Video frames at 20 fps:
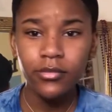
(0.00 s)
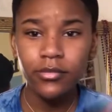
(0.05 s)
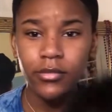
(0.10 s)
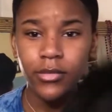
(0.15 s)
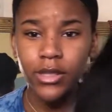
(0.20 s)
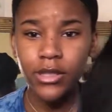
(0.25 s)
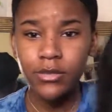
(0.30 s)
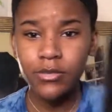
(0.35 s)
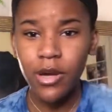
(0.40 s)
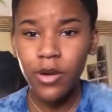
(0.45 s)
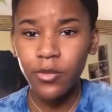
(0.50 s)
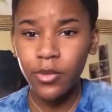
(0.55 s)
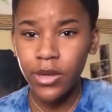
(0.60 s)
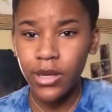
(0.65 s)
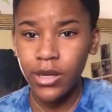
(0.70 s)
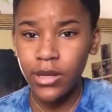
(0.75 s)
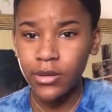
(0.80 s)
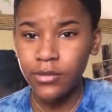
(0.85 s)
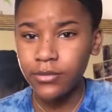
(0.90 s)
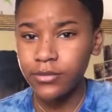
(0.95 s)
This is my
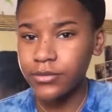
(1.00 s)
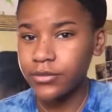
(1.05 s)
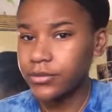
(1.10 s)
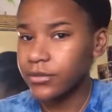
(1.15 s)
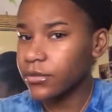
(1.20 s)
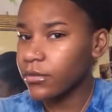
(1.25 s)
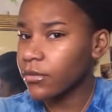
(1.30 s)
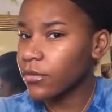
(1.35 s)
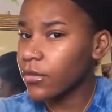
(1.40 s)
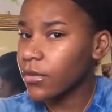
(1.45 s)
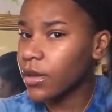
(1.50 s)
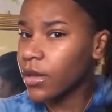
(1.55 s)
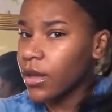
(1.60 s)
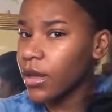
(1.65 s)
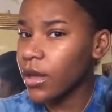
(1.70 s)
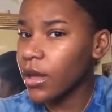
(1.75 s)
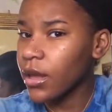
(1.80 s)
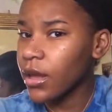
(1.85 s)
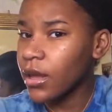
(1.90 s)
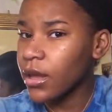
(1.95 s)
wig.
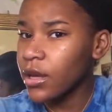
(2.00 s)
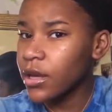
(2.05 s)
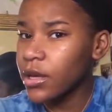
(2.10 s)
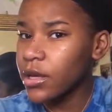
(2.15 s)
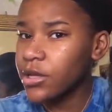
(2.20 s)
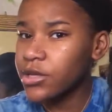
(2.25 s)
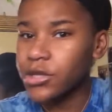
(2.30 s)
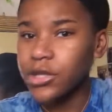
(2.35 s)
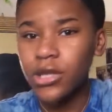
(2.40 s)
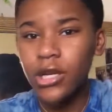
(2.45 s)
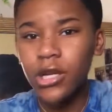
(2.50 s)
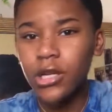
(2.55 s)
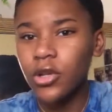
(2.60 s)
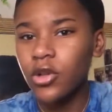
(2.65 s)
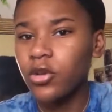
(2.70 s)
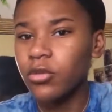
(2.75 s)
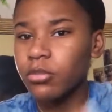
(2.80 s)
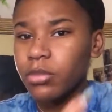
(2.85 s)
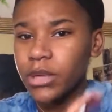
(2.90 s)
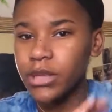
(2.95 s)
She look a
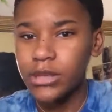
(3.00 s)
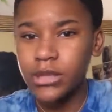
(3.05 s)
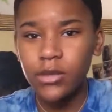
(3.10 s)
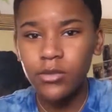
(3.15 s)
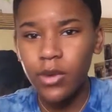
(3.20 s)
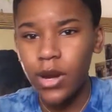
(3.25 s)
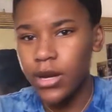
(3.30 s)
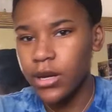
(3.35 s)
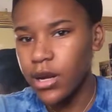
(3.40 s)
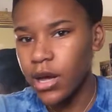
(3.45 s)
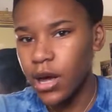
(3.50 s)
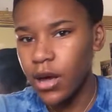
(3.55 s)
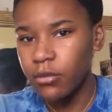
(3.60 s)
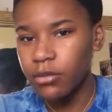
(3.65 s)
little busted right now